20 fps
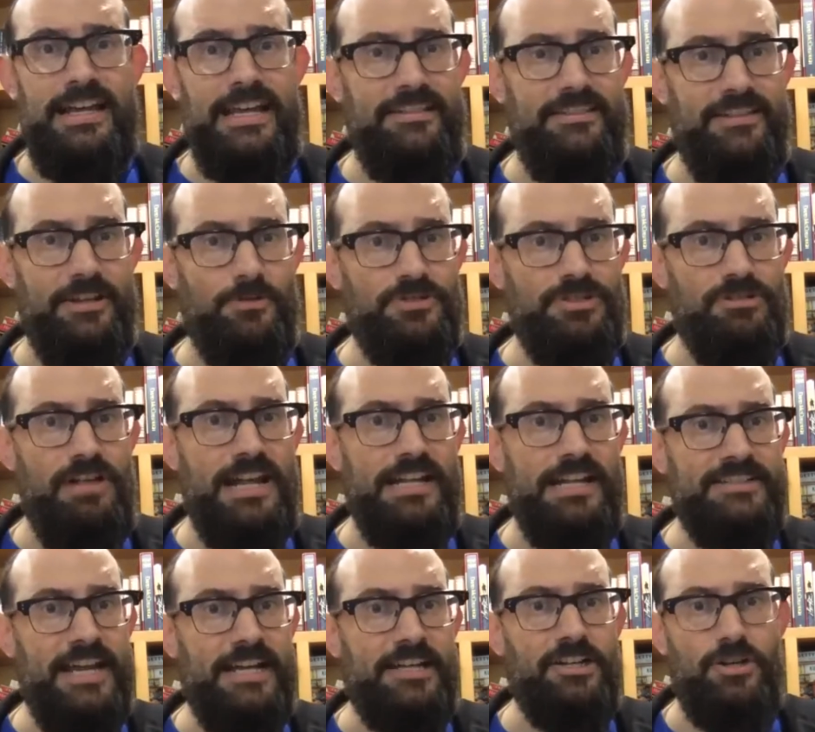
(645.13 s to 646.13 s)
There was a lot of
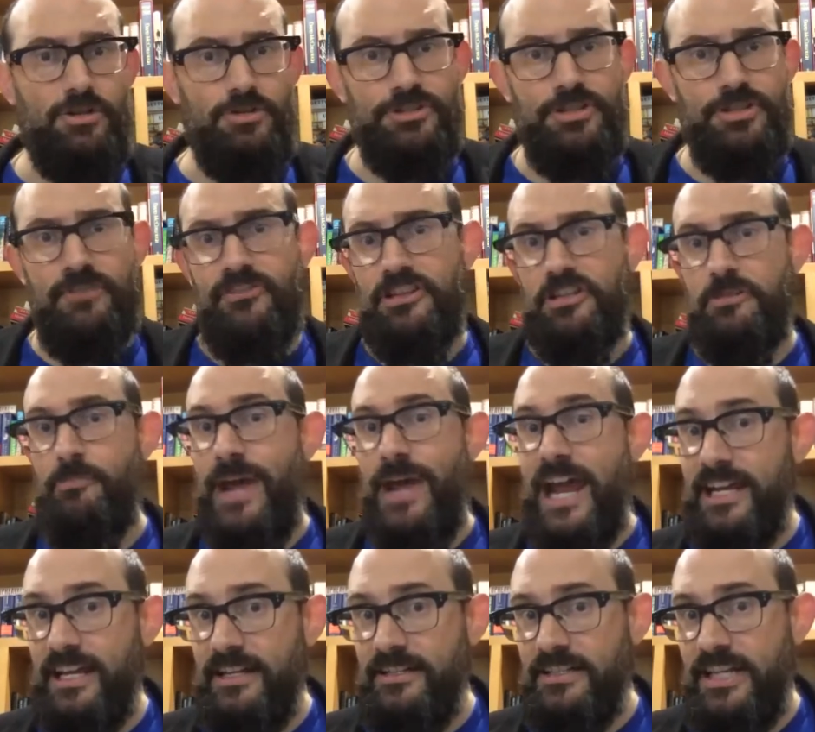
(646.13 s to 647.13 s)
technical stuff on the
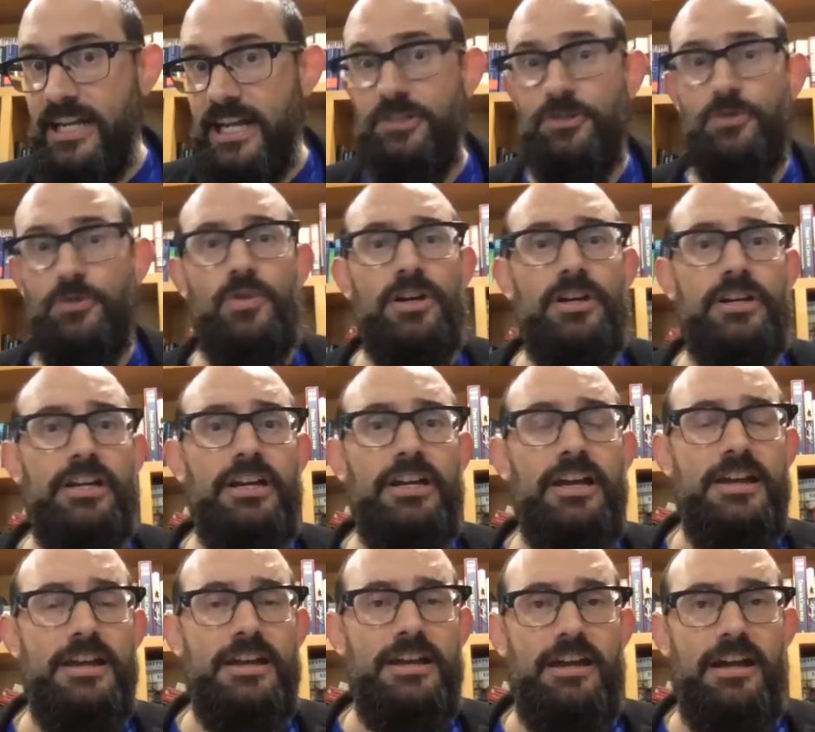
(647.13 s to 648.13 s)
back end that had to work.
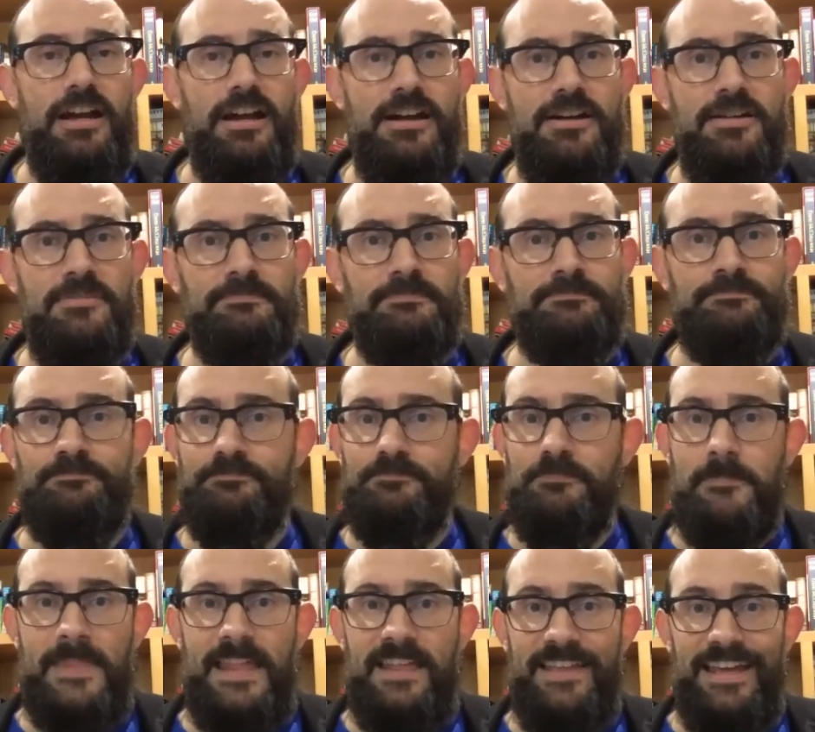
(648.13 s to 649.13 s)

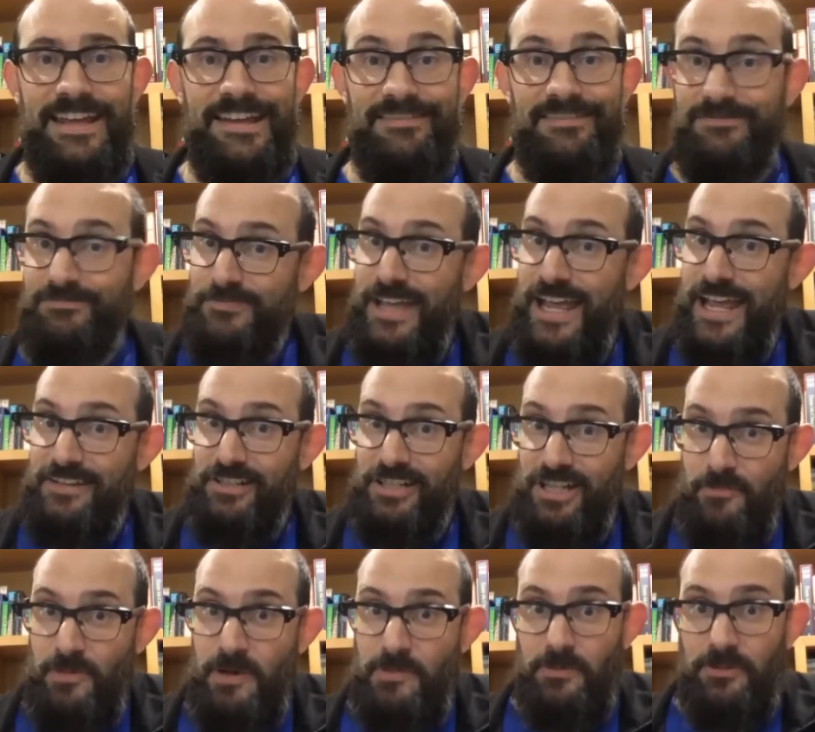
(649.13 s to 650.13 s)
They had to
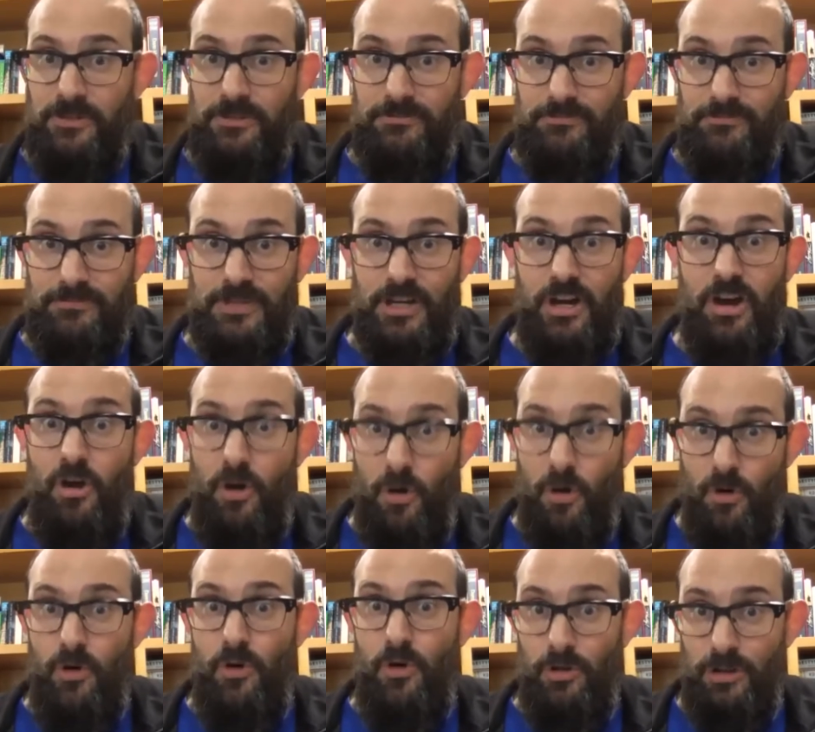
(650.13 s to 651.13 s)
come up with a
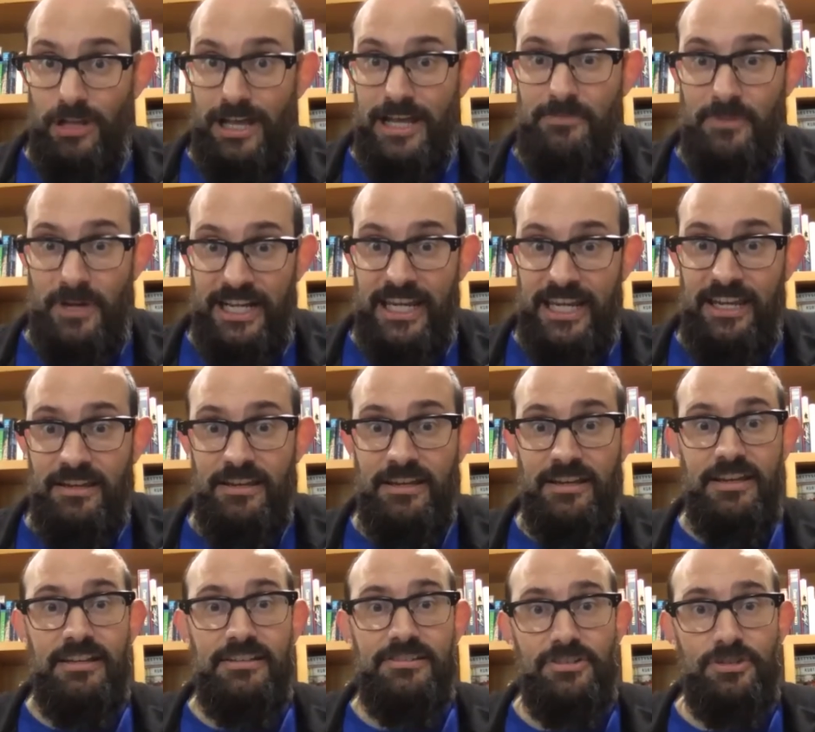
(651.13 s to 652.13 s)
whole lot of money
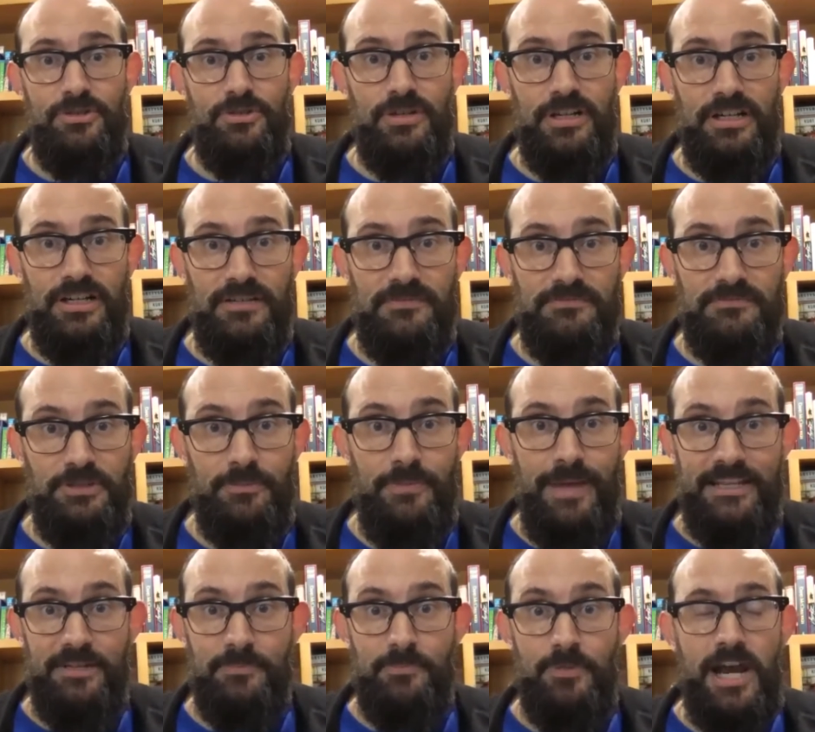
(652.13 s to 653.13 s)
to make
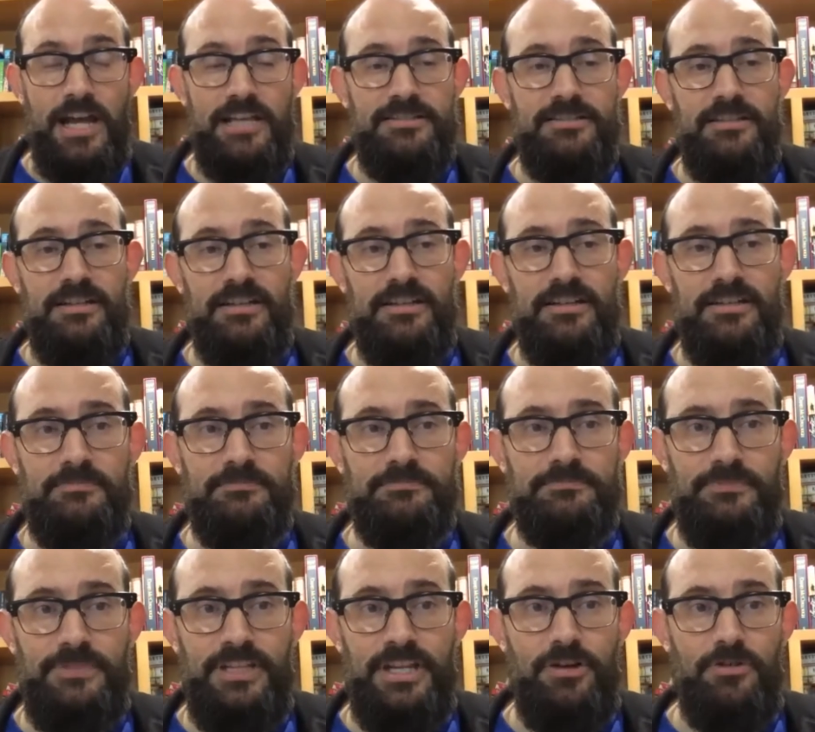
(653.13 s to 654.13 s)
the prize,
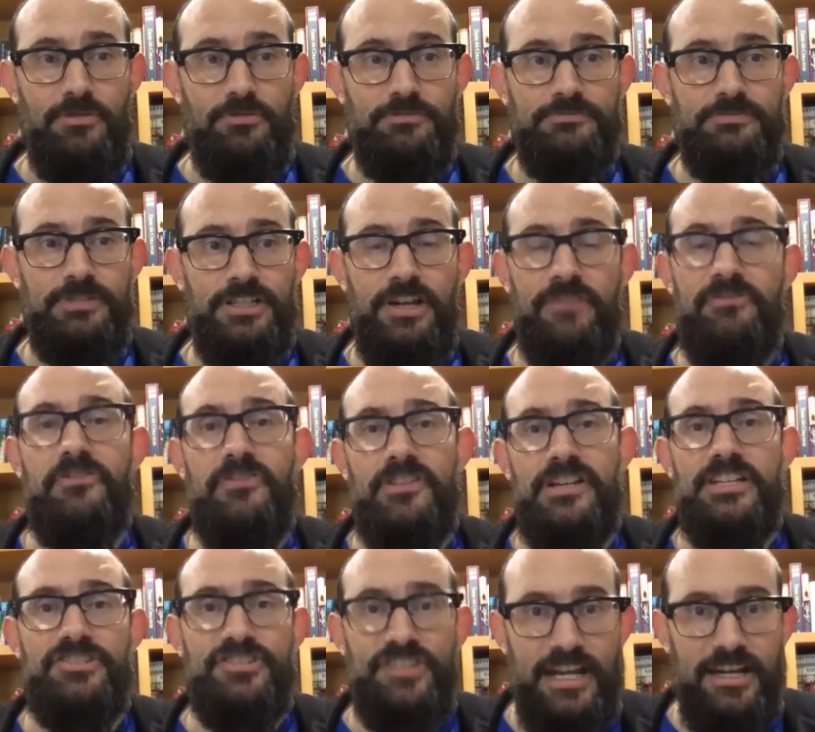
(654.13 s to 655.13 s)
enough of an
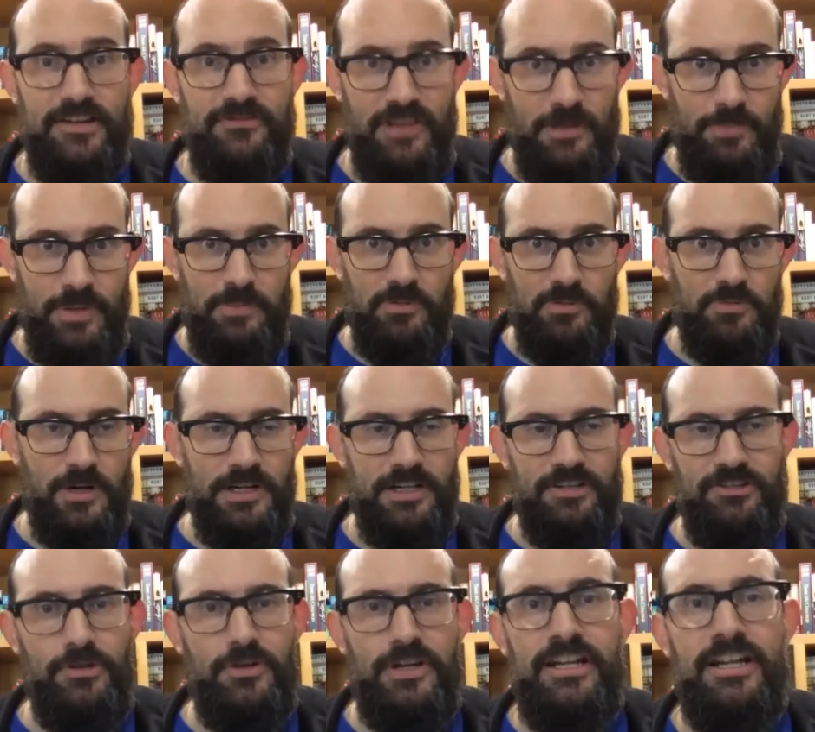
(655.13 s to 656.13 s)
incentive that people would want to
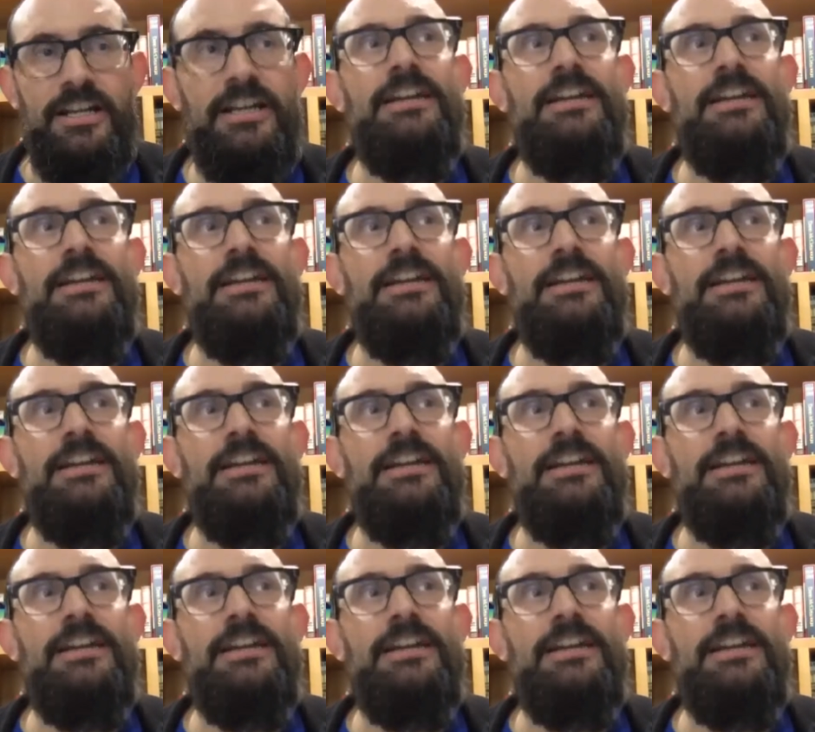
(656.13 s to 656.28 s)
do it.